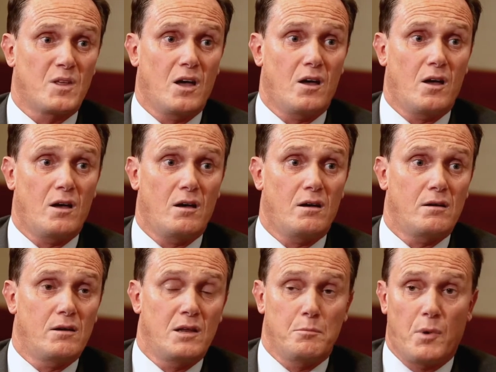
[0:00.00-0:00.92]

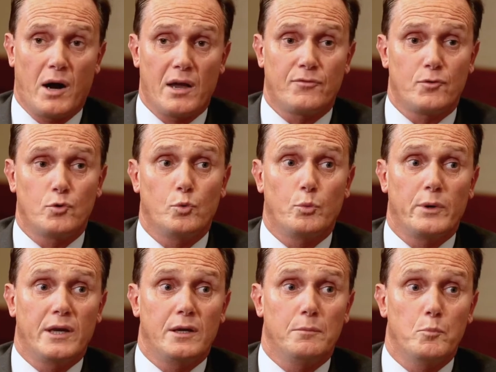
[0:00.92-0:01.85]
Uh, in my view,
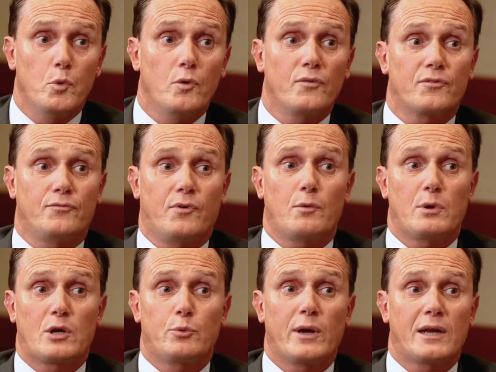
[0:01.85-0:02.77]
we moved
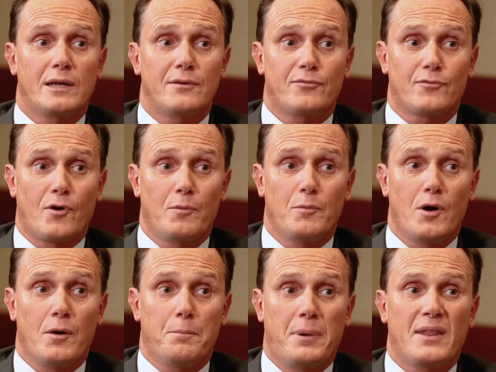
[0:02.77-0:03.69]
very quickly
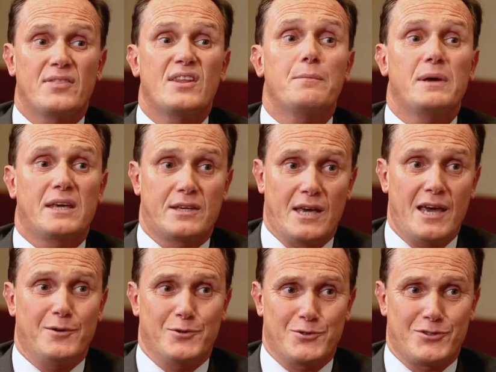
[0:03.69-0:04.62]
from a pandemic
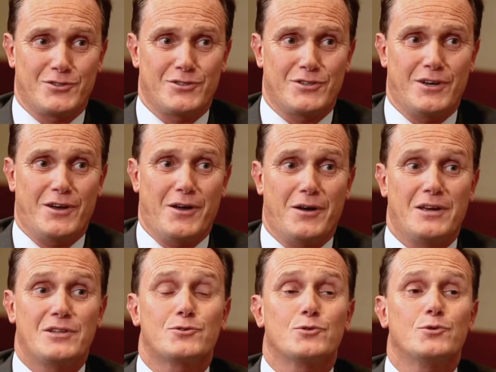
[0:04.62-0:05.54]
chaos uh,
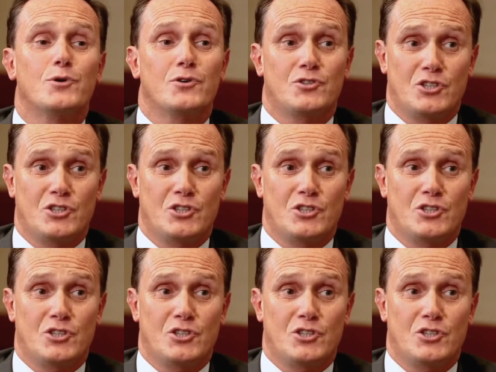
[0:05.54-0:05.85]
into a